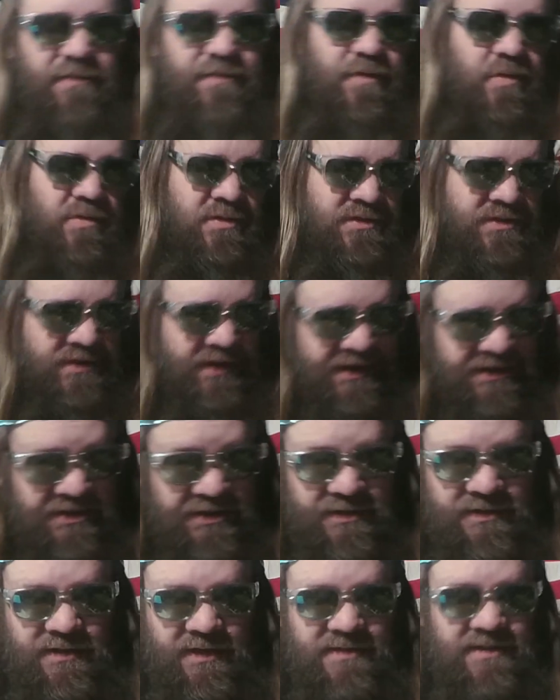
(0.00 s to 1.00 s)

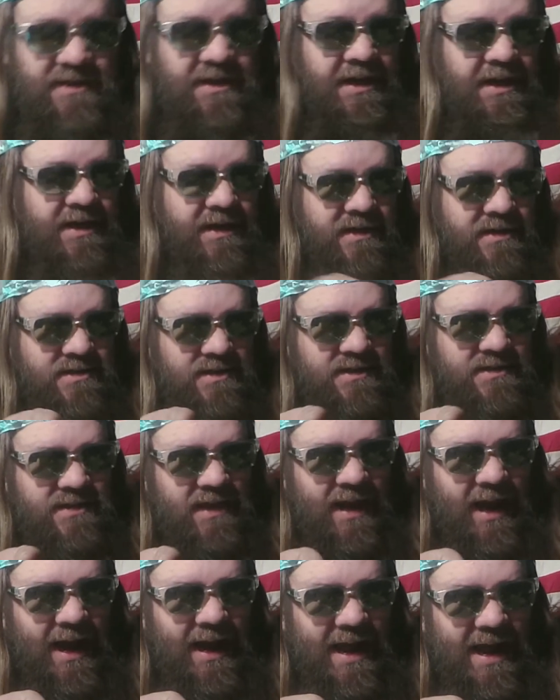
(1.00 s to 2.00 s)
Organization says again, because they
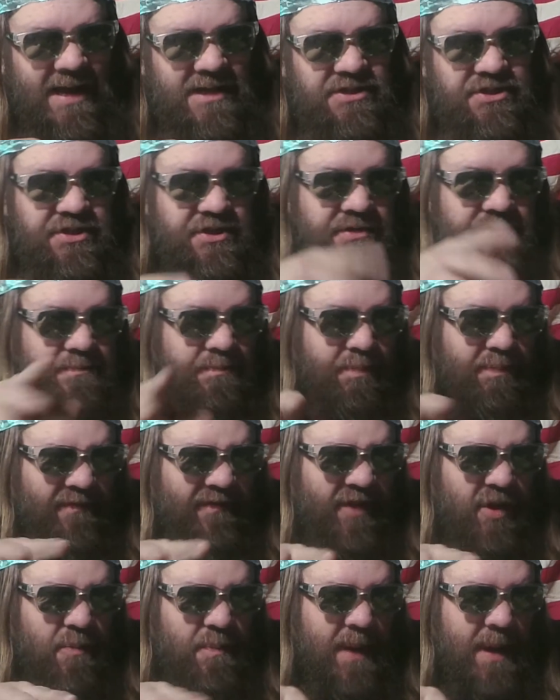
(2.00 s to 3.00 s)
said it last year, and
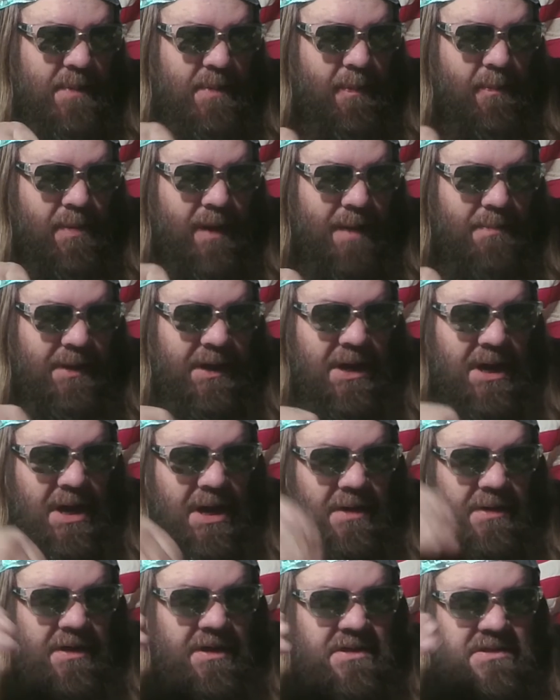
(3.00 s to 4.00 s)
few people probably
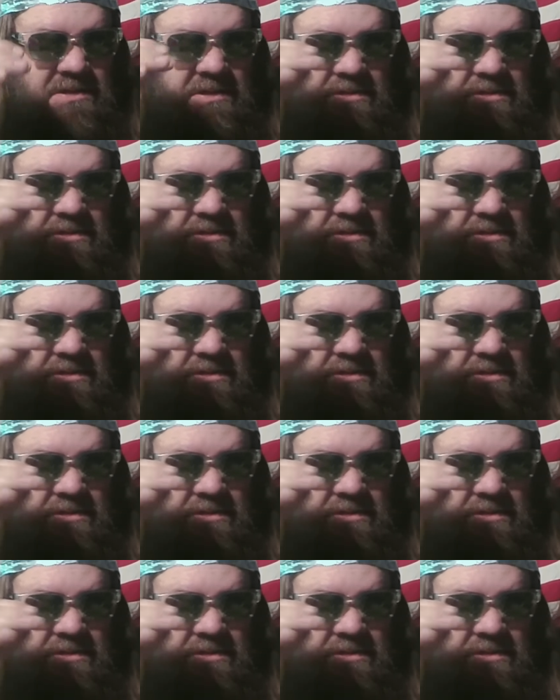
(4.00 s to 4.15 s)
caught it because they're